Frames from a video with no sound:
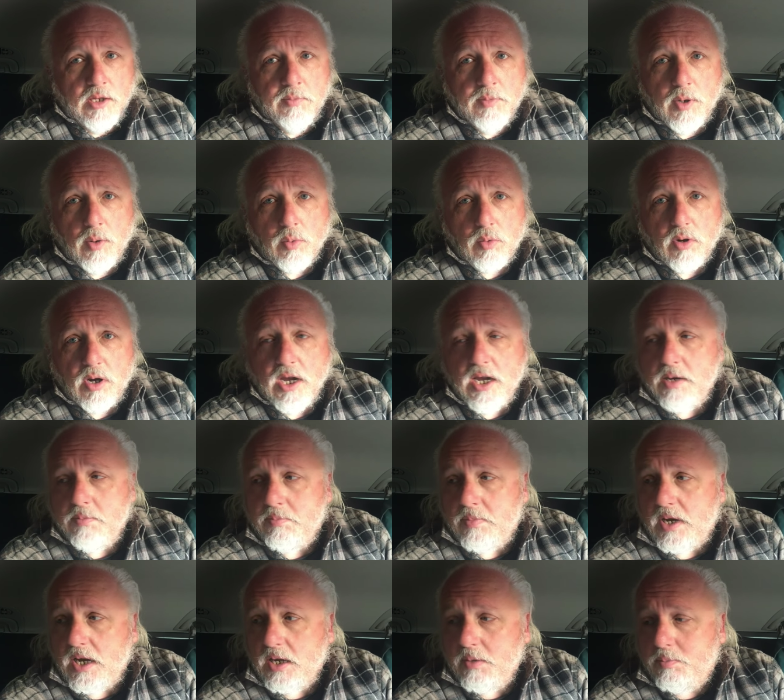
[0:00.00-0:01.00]
But where I
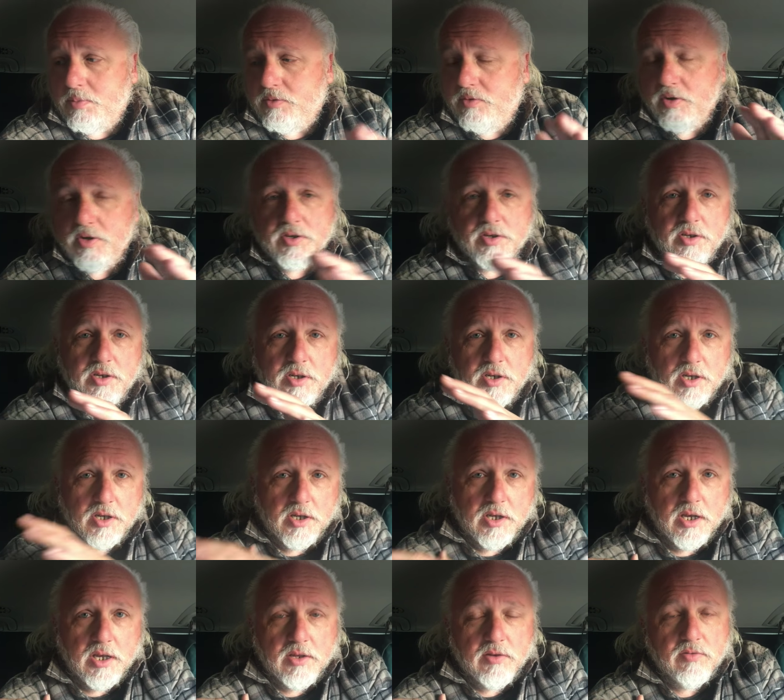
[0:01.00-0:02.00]
had mine positioned
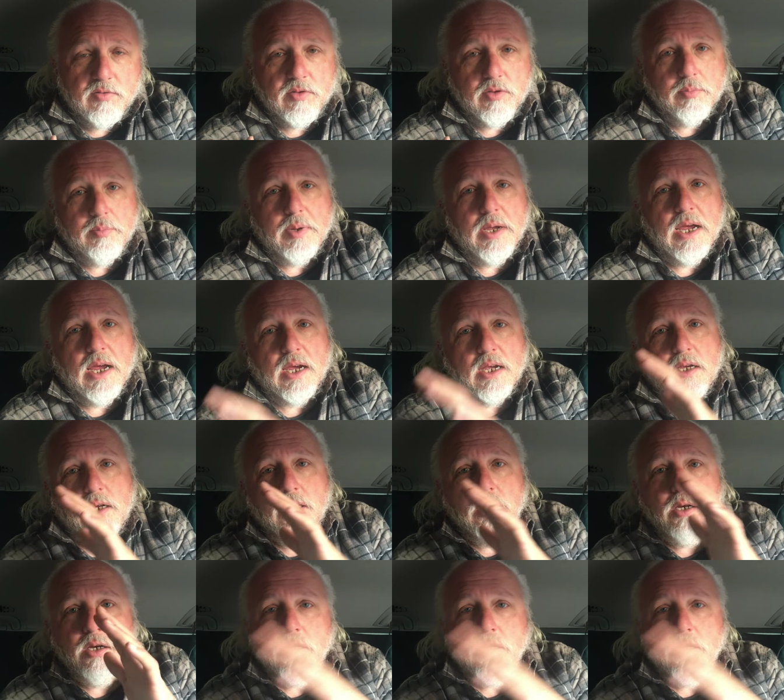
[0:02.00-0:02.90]
against the back